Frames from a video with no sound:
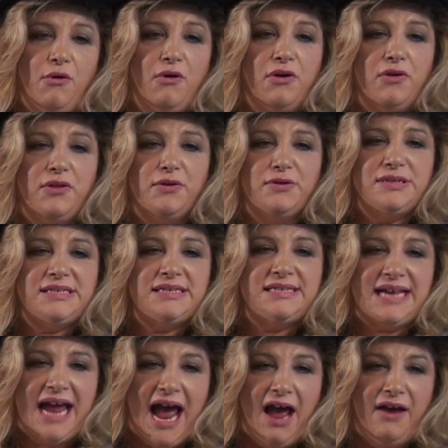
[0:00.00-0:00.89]
or their
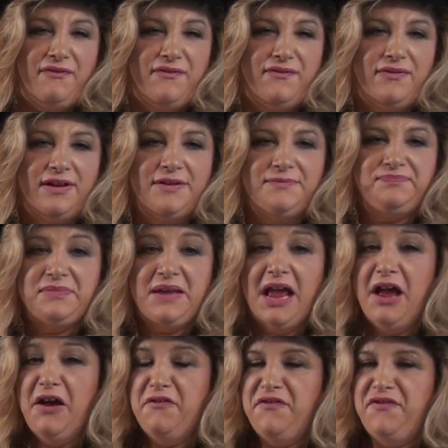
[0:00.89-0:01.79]
staff,
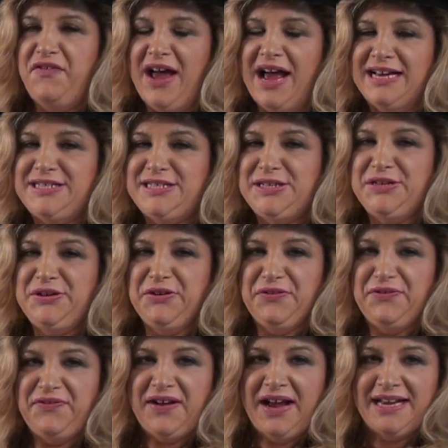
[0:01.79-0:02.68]
fasten
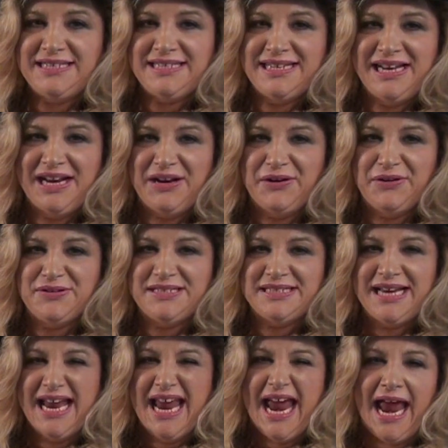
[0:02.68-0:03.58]
your
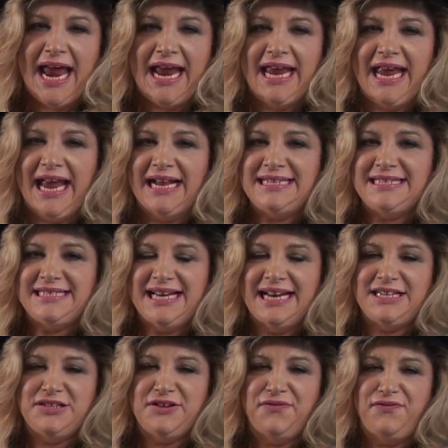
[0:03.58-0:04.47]
fascinators and get
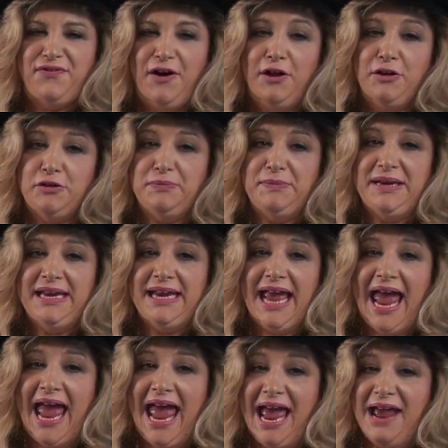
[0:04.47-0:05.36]
set to follow
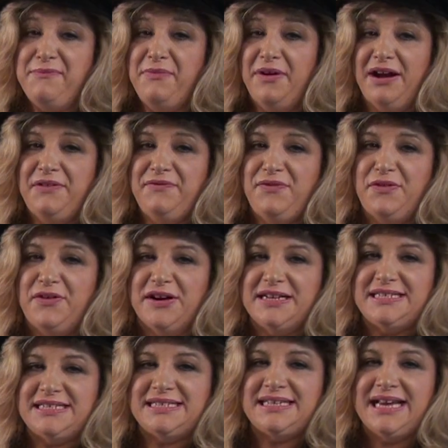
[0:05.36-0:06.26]
me and my
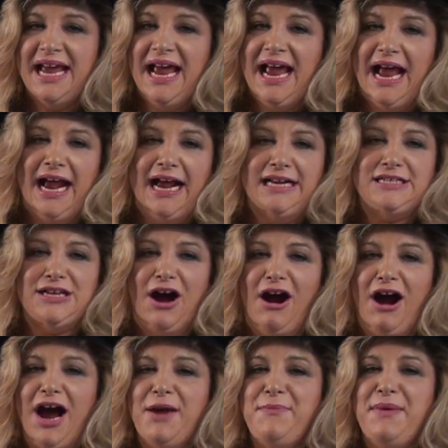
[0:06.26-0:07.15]
voice as
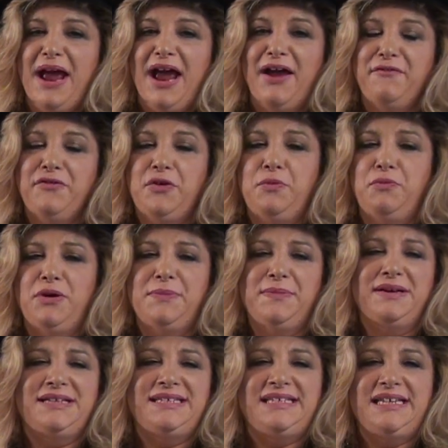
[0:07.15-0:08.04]
I'm Every
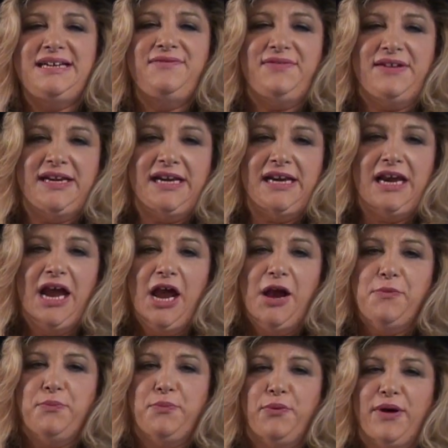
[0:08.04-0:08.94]
Woman TV
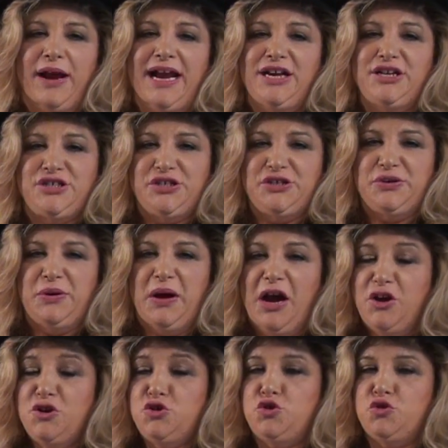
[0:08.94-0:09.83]
brings you
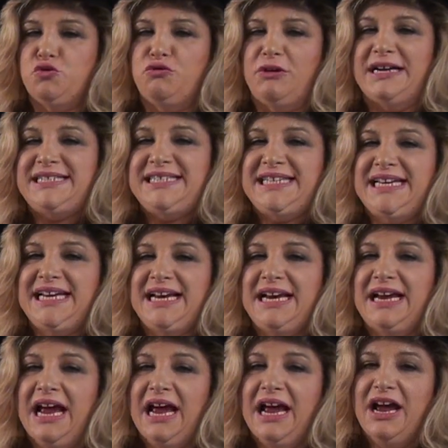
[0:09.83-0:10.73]

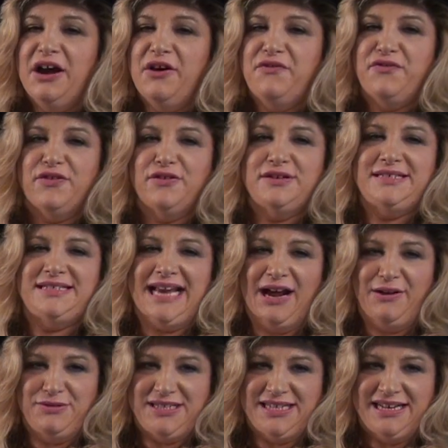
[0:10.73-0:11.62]
Dressing for
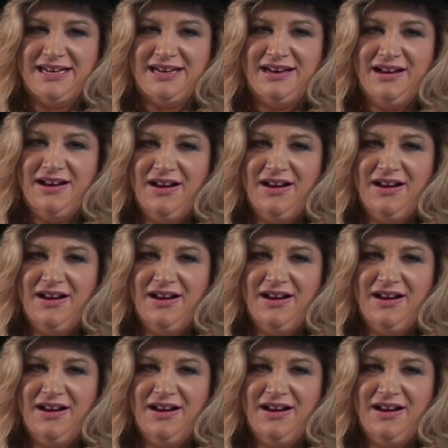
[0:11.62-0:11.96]
Downton